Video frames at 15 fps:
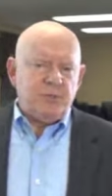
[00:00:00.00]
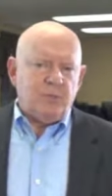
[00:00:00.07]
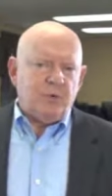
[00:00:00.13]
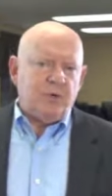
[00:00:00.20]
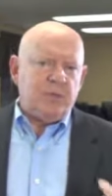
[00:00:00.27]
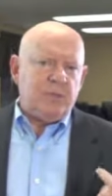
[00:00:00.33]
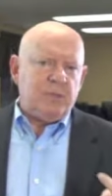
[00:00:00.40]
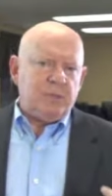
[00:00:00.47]
in the
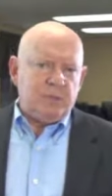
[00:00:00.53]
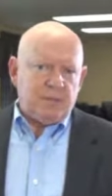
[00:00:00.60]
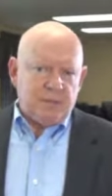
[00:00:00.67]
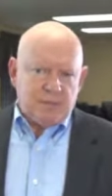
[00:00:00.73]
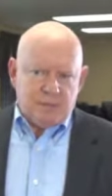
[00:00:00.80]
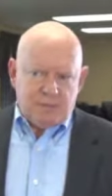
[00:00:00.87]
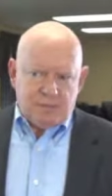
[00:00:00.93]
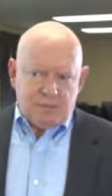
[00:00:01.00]
morning
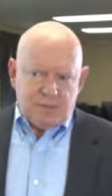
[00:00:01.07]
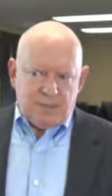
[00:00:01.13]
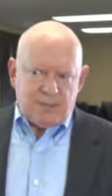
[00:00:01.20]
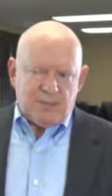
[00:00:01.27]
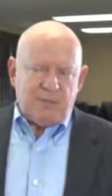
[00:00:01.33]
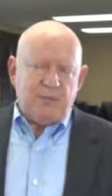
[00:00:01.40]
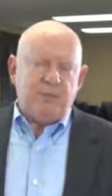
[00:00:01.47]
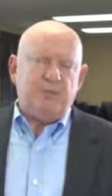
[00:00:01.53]
and
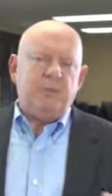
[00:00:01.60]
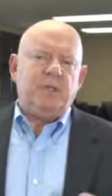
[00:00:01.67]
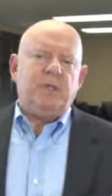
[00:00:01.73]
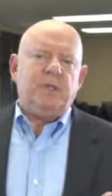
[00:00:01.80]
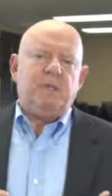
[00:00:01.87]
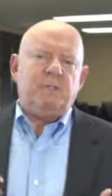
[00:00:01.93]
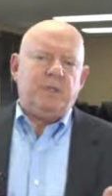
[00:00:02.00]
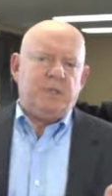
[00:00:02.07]
at noon
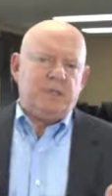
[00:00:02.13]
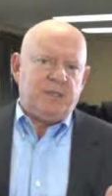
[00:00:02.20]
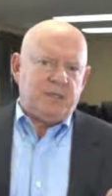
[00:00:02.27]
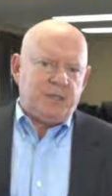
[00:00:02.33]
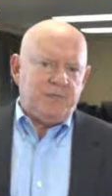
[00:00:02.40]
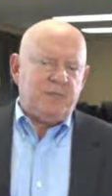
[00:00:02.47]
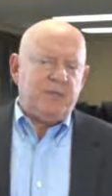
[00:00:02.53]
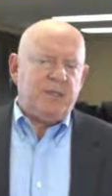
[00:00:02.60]
and in the
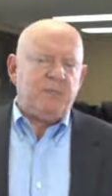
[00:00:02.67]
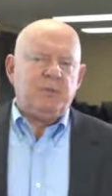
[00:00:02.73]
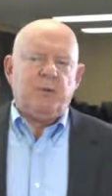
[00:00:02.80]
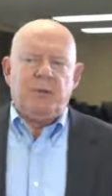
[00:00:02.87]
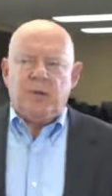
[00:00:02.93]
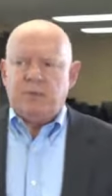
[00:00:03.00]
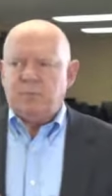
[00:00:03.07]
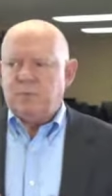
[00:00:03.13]
evening,
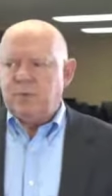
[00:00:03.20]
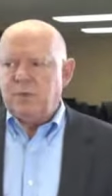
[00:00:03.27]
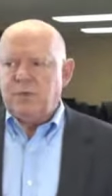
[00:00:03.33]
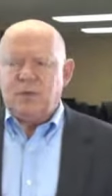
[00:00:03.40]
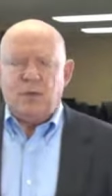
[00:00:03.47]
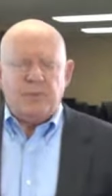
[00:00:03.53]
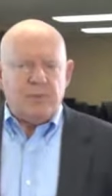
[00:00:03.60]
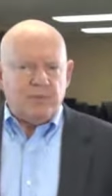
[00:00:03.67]
go out and run a
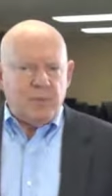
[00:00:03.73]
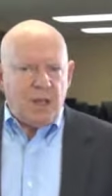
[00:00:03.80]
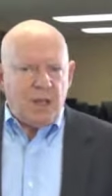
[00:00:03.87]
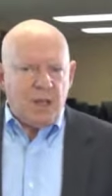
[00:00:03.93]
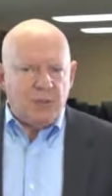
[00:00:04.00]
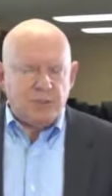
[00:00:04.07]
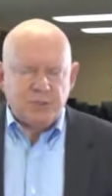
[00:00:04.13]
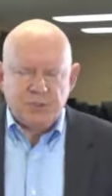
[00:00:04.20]
couple of
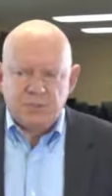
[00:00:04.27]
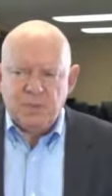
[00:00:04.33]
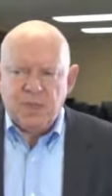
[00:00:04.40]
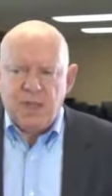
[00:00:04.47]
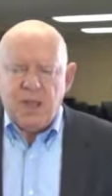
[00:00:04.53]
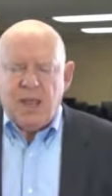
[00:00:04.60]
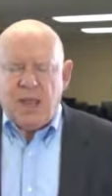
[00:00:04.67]
miles. And